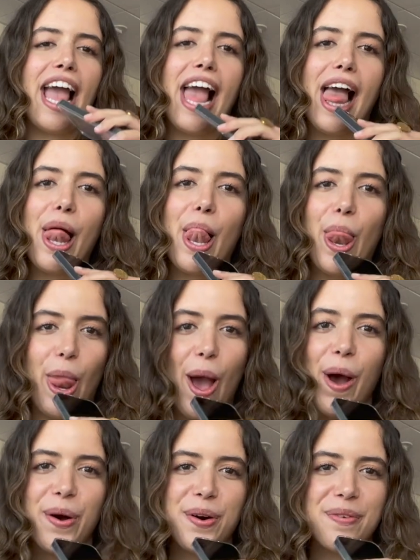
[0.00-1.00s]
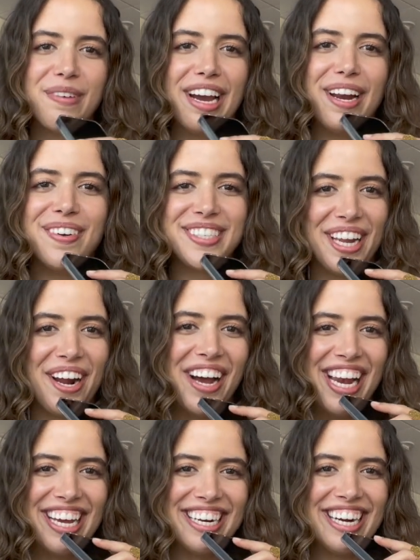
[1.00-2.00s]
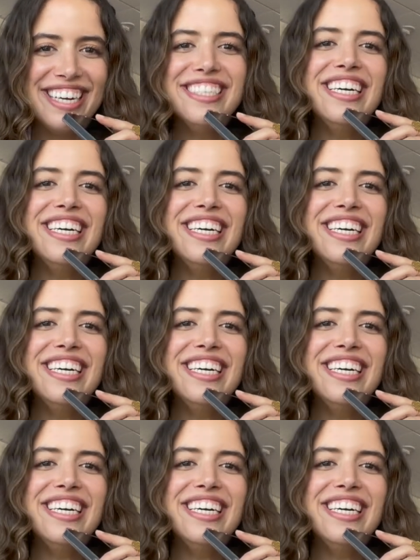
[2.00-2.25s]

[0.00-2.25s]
Hello, my name is Ana Valeria,